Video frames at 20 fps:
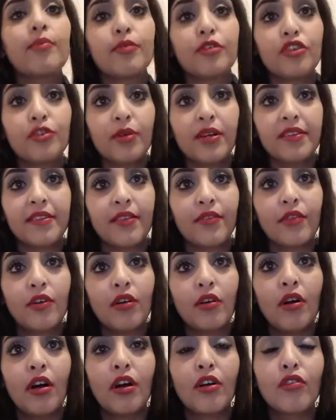Bourjois have
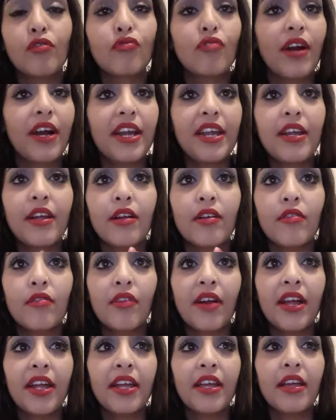got a great
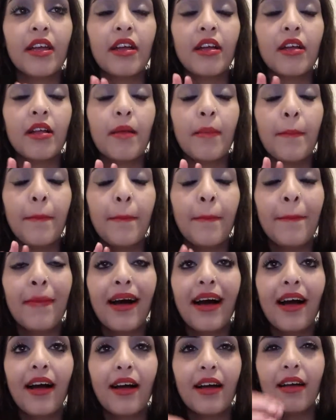
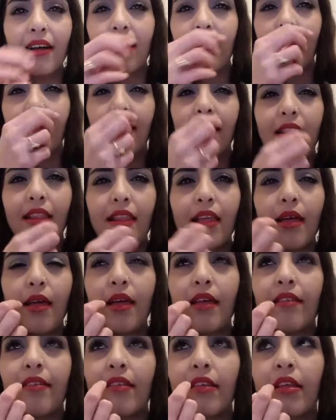matte lip.
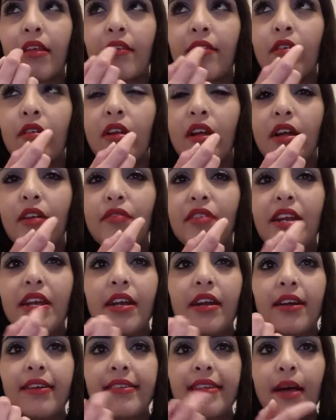It's got like a
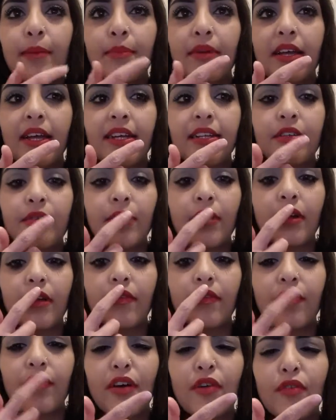really nice applicator,
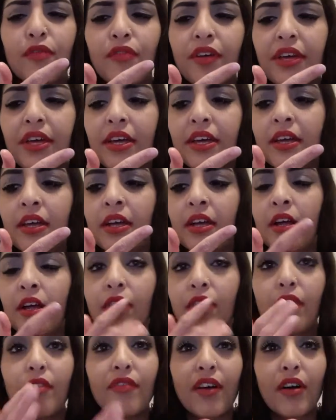the
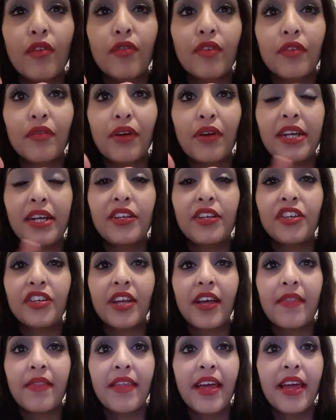velvet range,
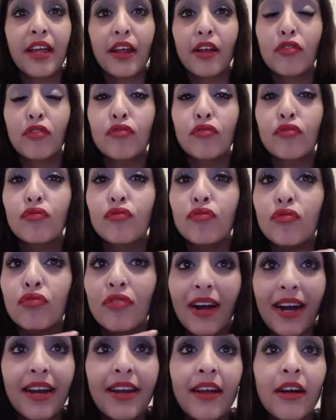and they're
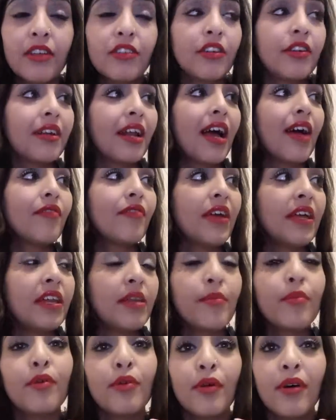great. I don't have
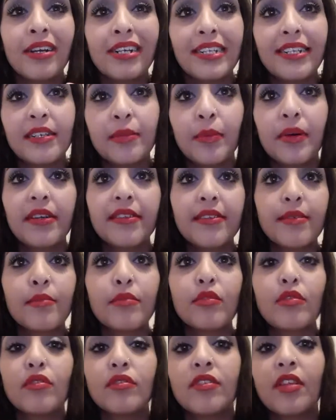any more, I need to buy some more.